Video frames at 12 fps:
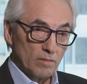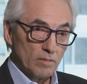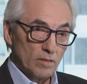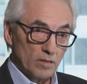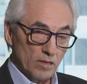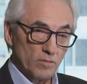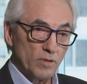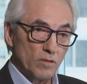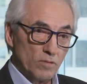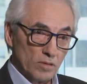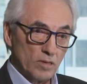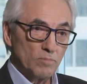the country
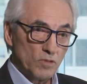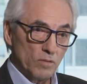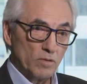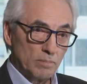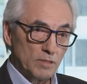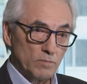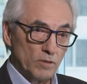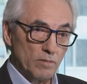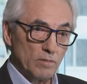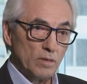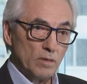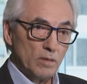could come to grips
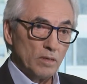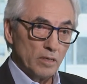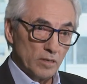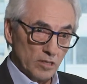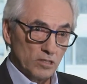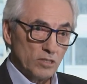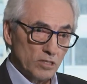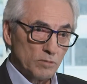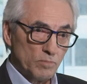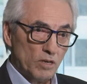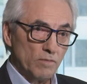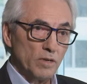with Indigenous
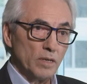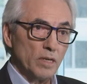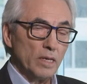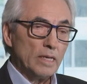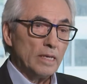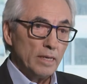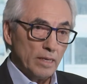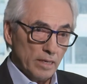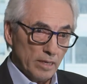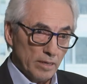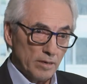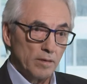poverty
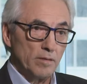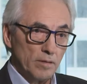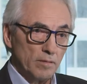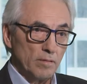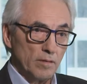and,